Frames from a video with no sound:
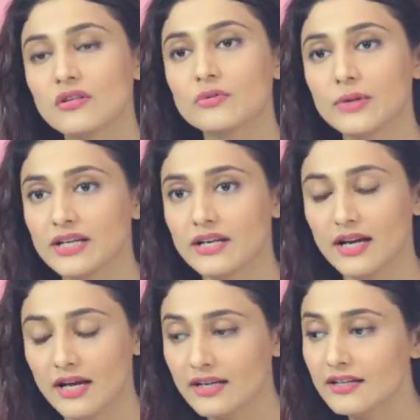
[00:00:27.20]
all the weight I
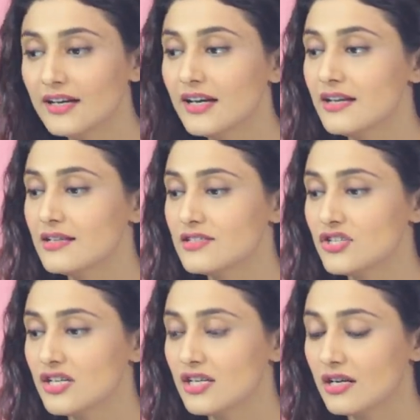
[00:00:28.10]
had,
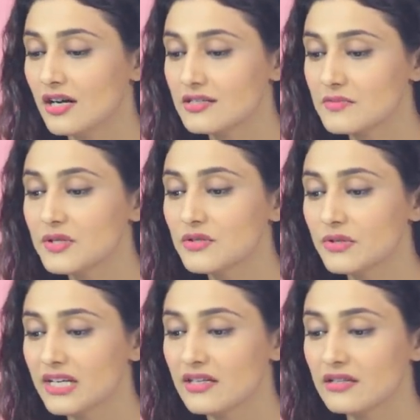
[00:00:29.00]
she asked me
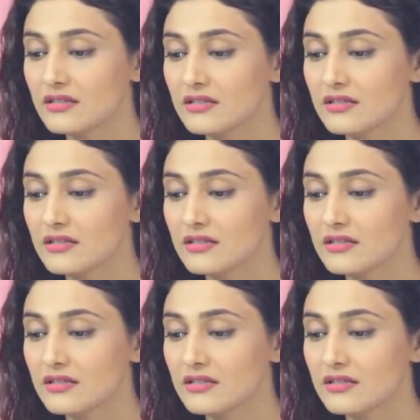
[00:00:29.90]
to eat